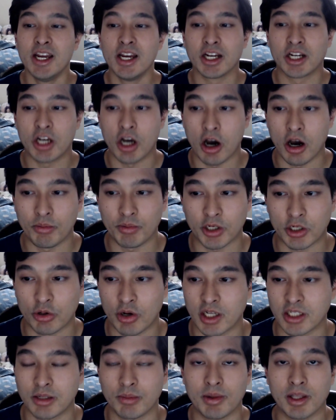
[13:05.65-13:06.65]
Call me
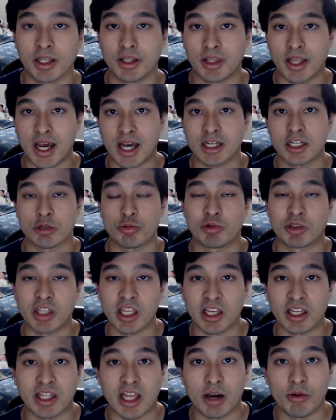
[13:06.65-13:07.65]
crazy Milanakis for
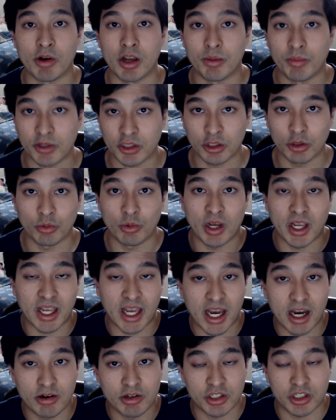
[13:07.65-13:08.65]
thinking that way, but the way
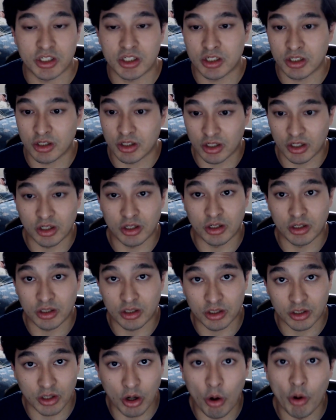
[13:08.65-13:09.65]
how it's
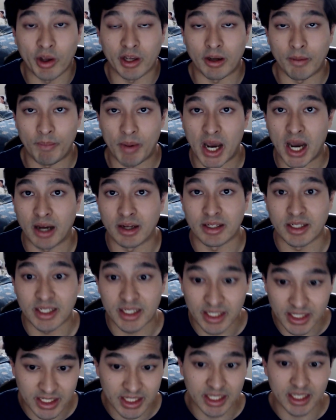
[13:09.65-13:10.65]
going about,
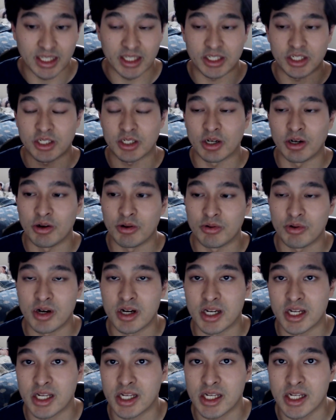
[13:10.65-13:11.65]
it's
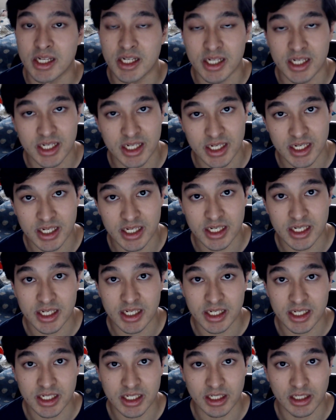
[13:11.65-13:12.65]
already
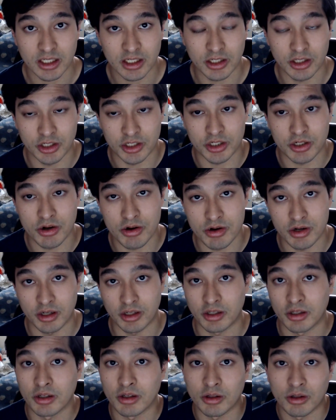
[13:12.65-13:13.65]
concerning.
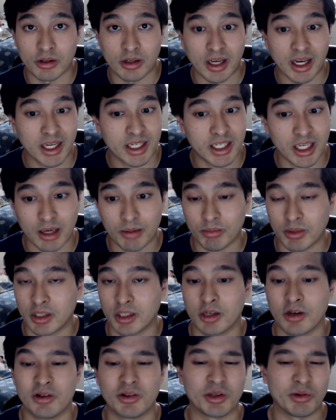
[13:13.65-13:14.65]
I can't be
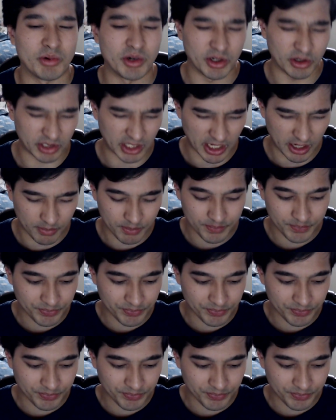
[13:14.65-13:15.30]
the only one, okay?